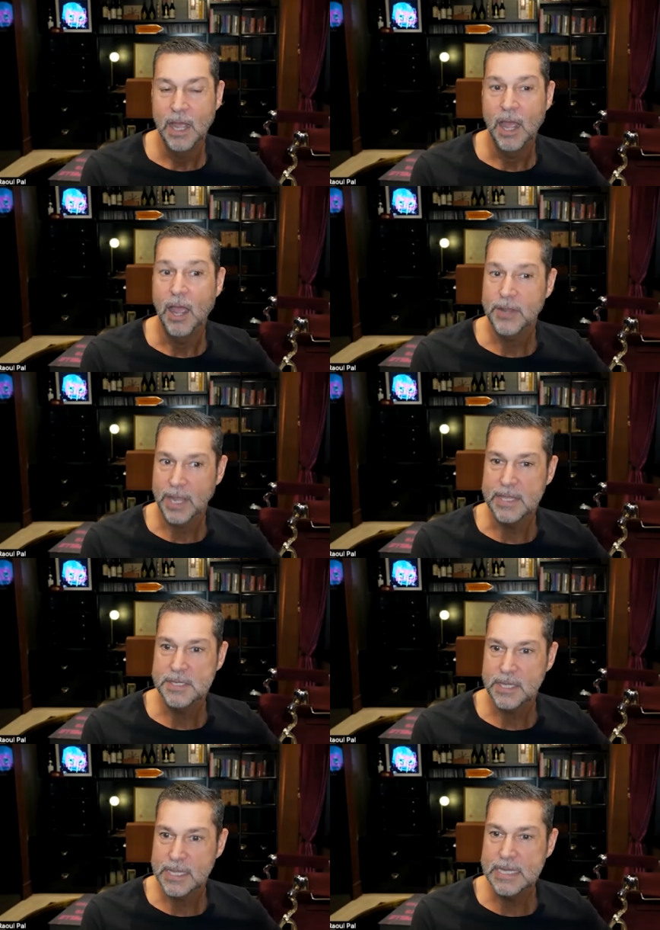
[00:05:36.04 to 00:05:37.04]
Okay,
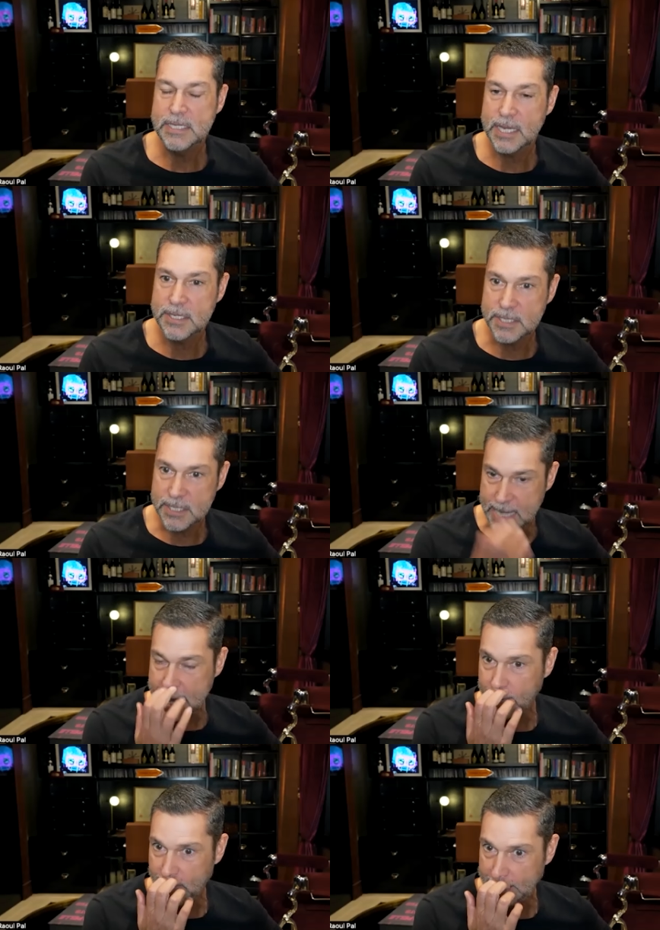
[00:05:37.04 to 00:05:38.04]
these things are
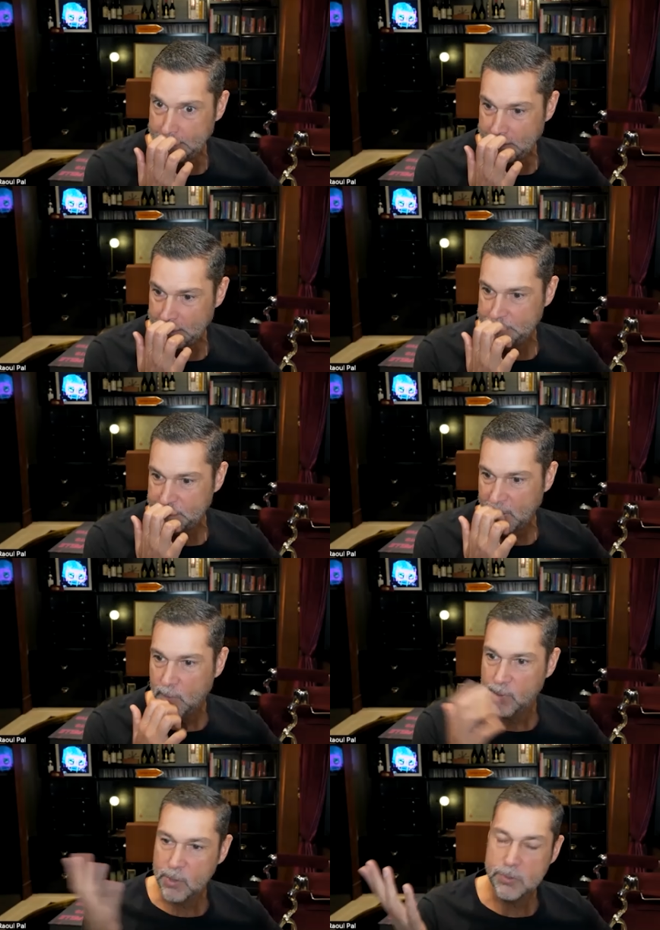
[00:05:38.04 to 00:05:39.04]
staggering.
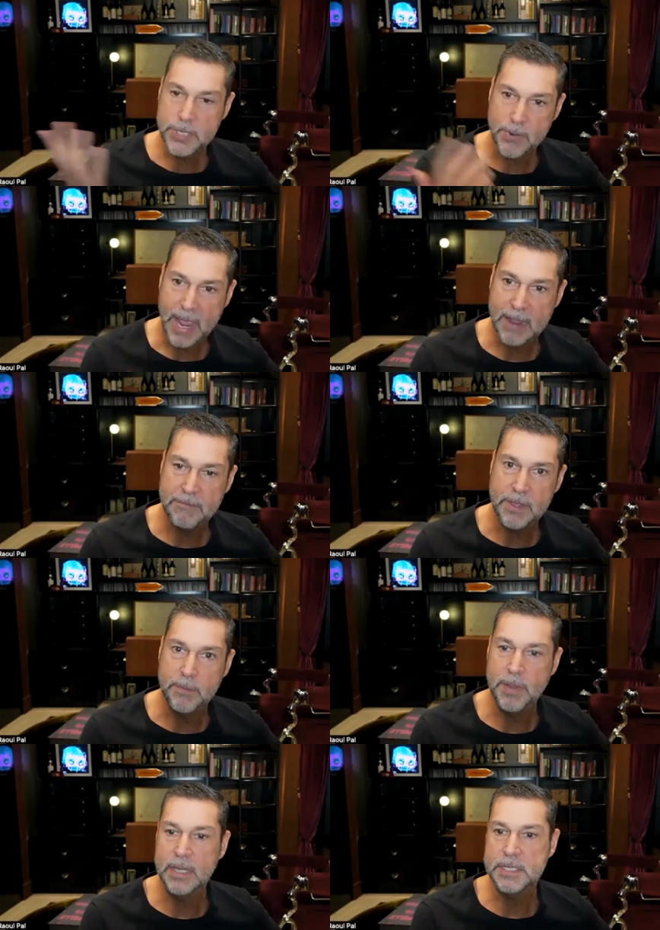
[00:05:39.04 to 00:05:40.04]
We also have the
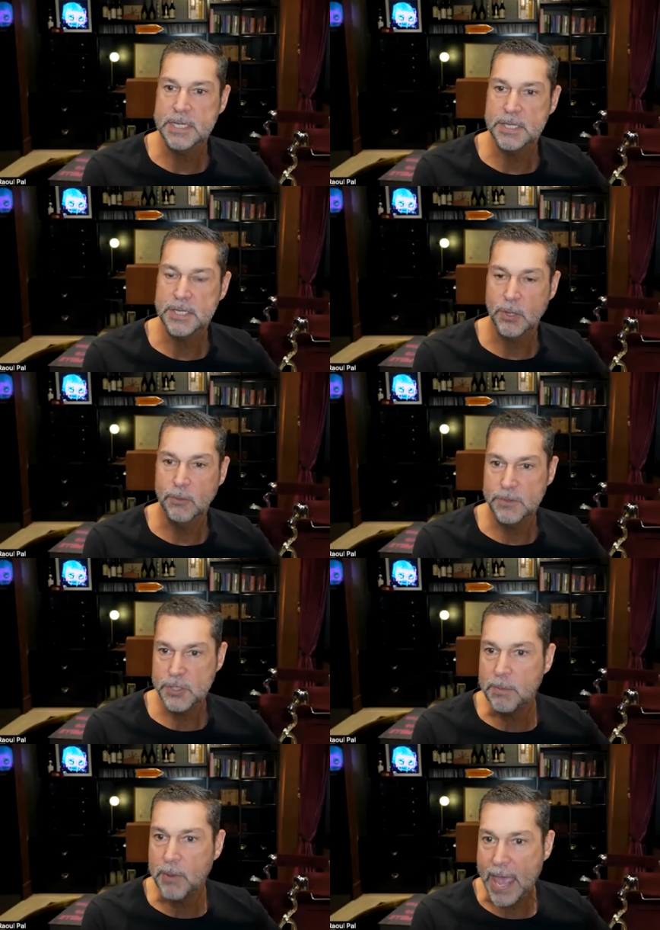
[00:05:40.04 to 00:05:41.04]
ability to solve
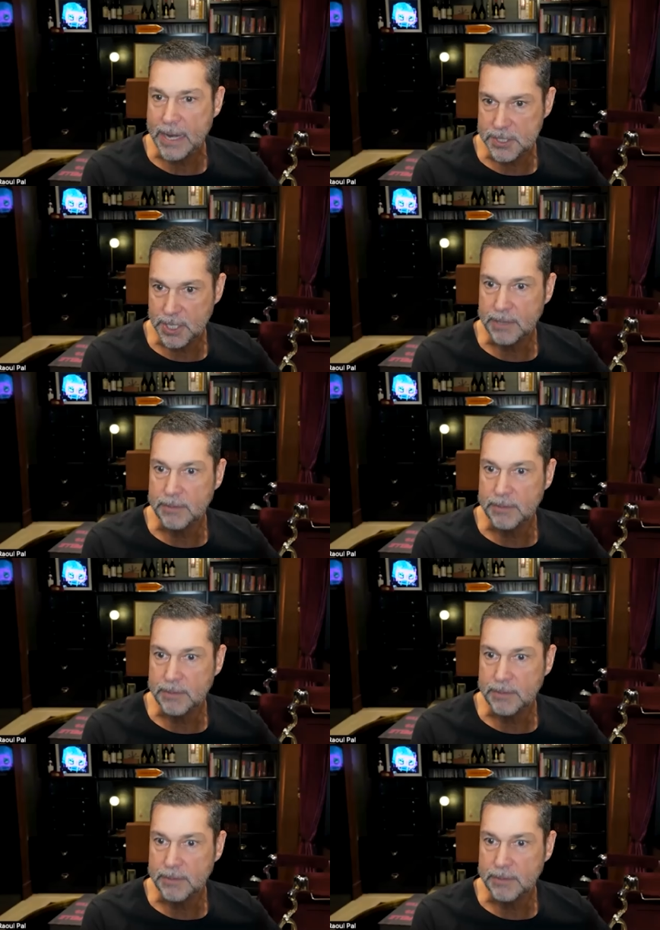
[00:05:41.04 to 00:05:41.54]
cheaper energy.